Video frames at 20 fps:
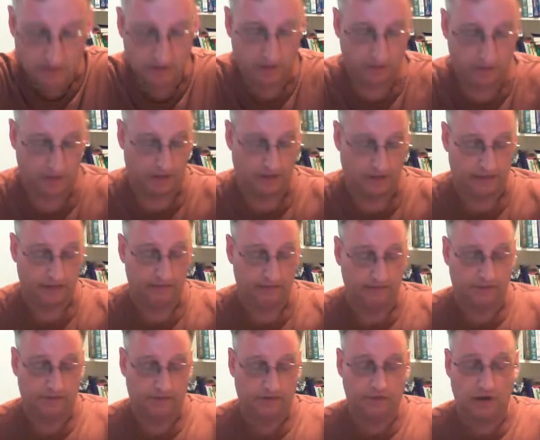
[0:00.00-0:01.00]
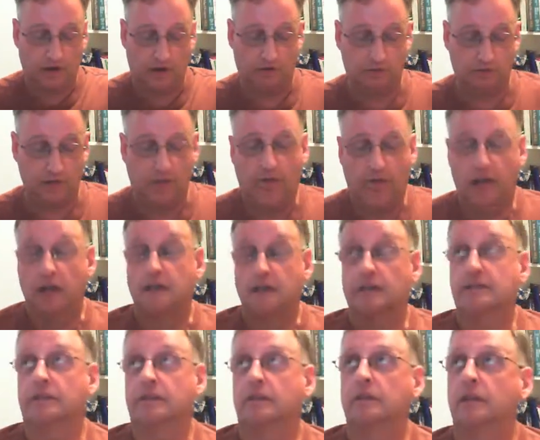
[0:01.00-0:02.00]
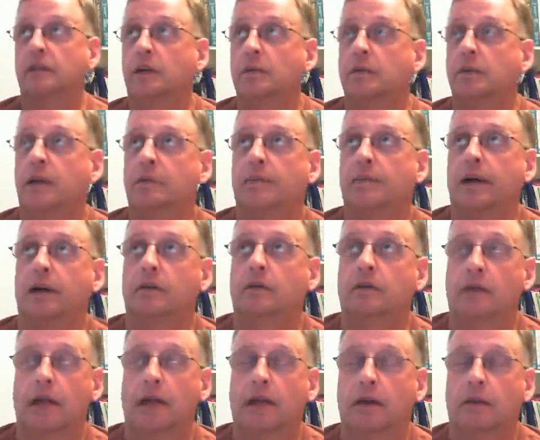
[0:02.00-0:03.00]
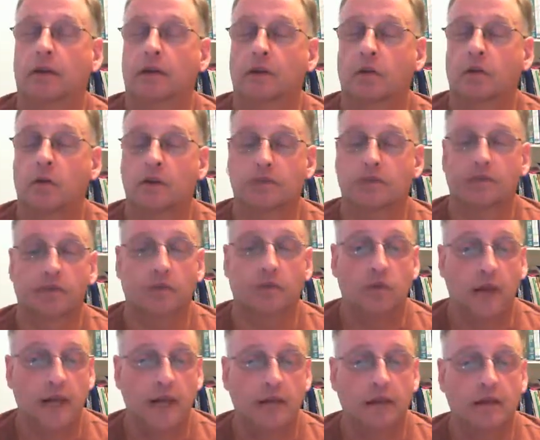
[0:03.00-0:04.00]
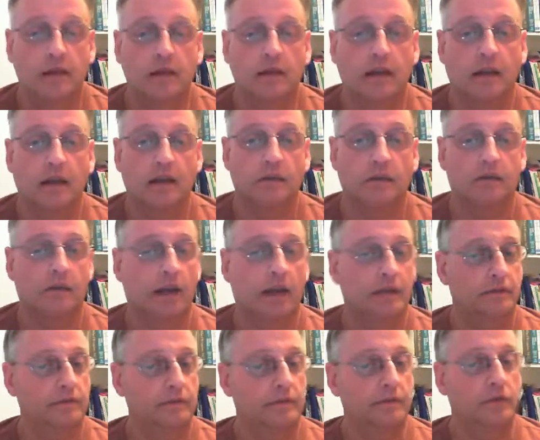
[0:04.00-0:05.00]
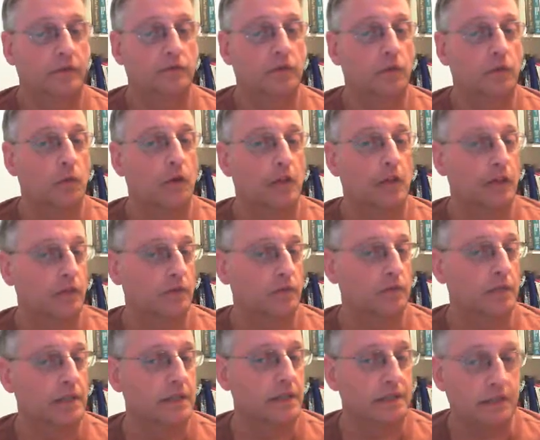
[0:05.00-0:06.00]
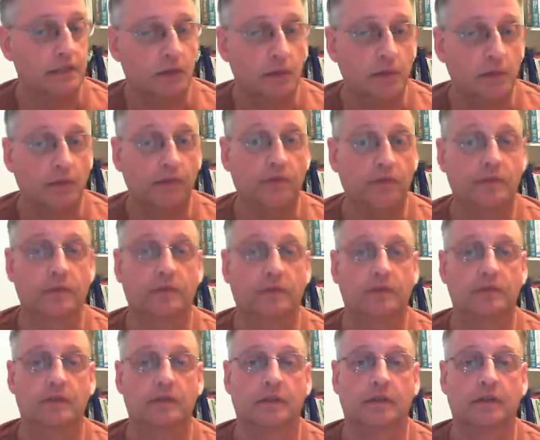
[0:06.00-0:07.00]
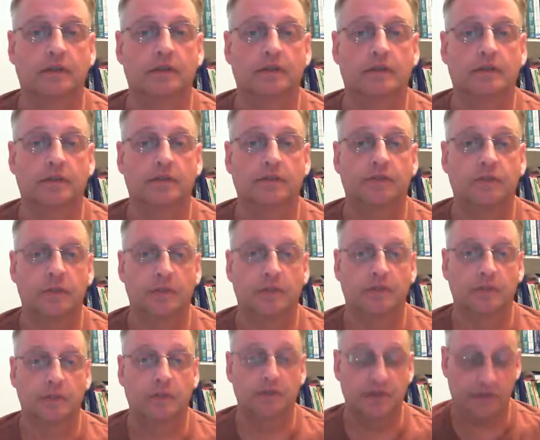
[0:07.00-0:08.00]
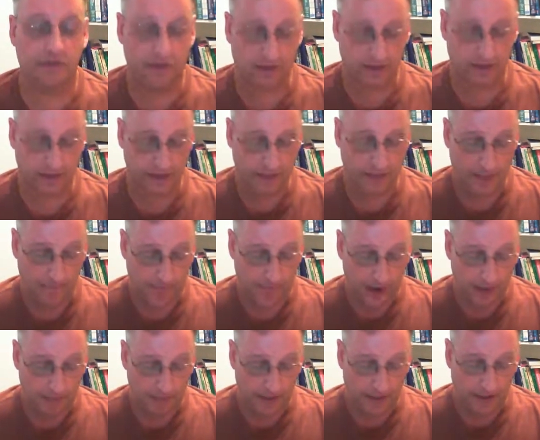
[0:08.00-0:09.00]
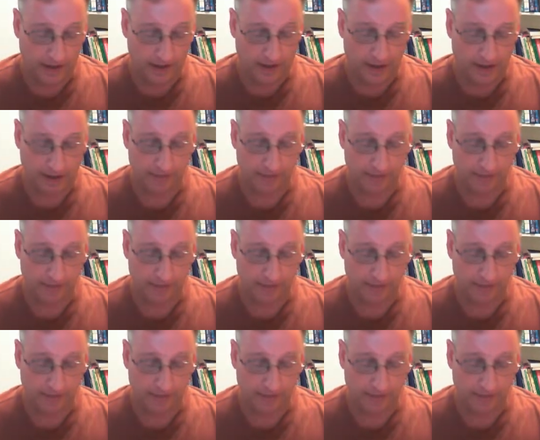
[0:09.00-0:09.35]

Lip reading: Okay, so just a little bit about how the course is graded. I really want you to read the syllabus to see specifically, but